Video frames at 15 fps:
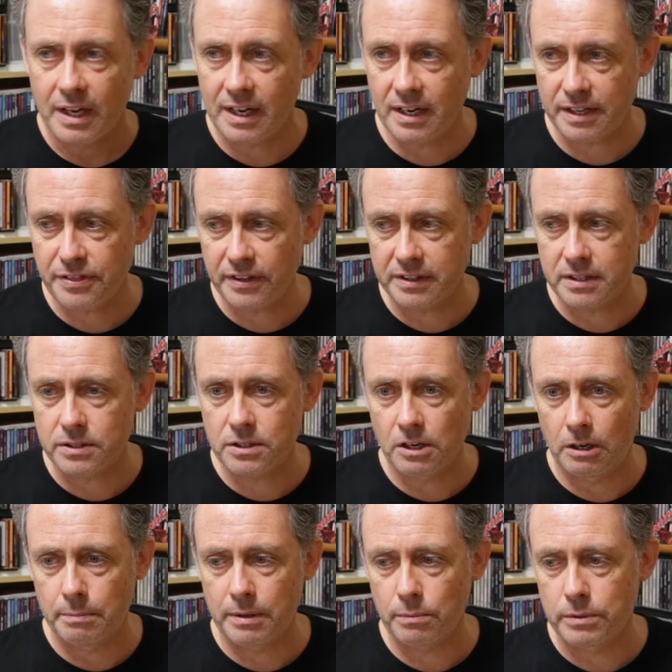And I thought this
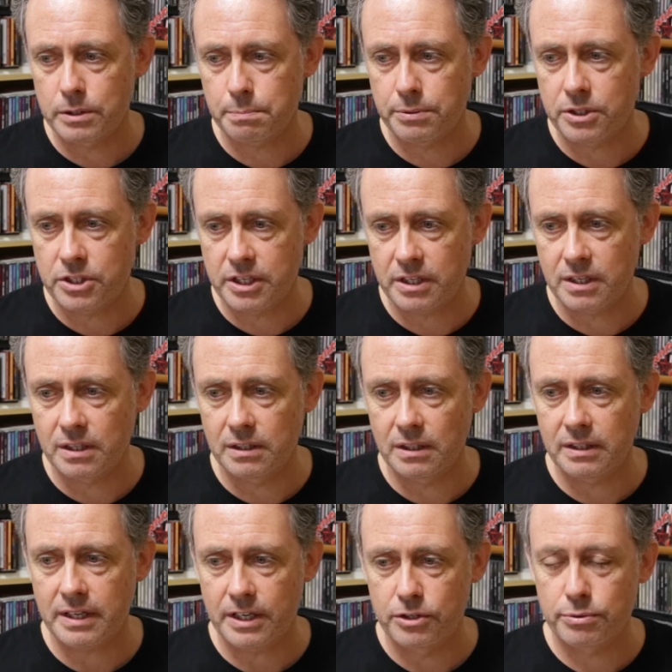comment was
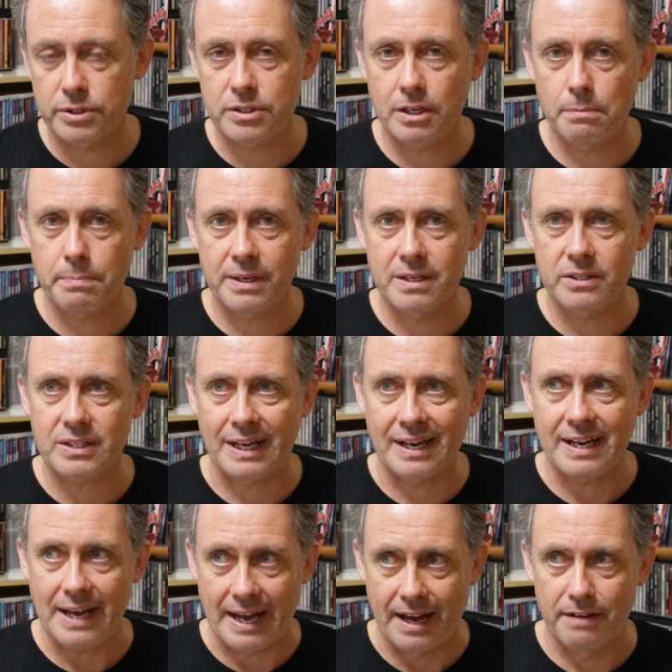particularly interesting because
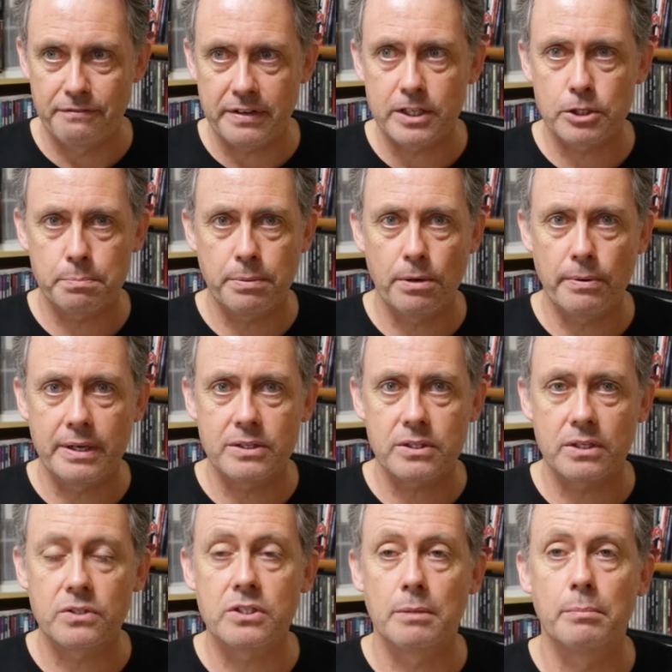I have
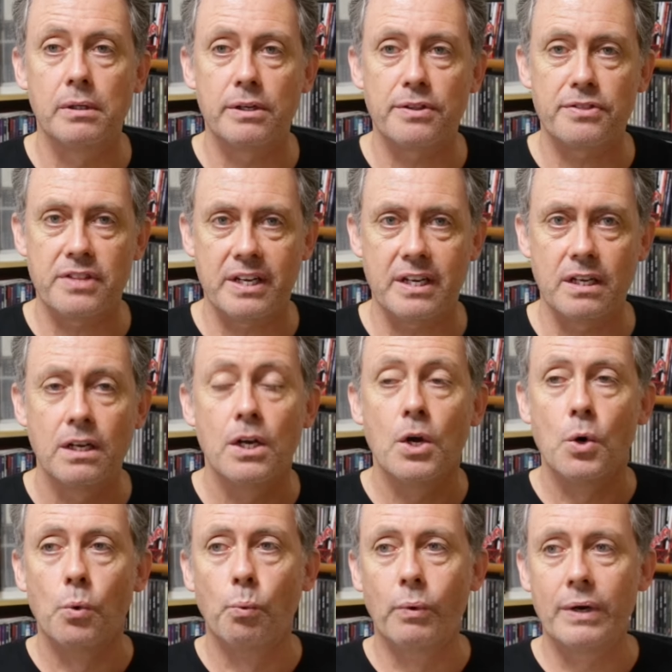experienced a similar thing
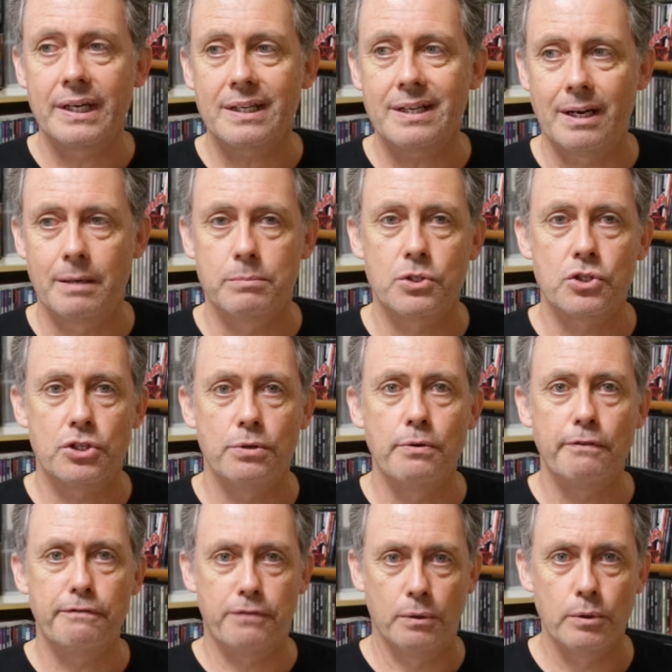when it comes
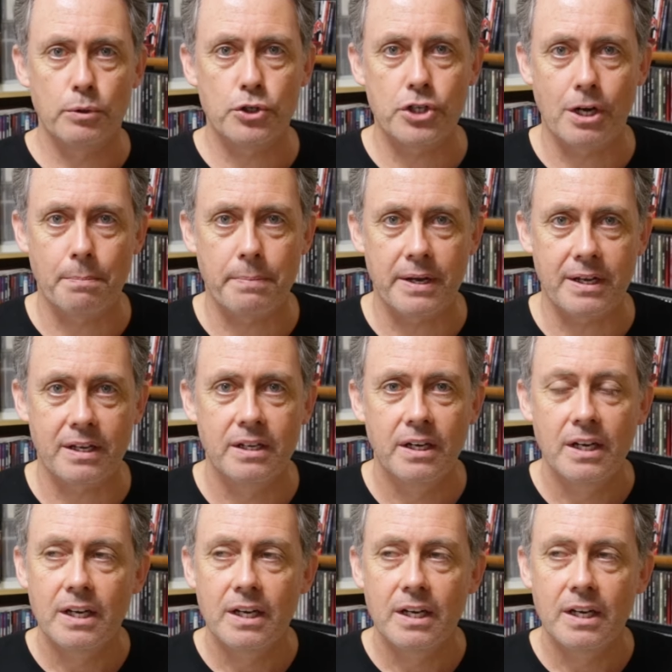to photoshopping.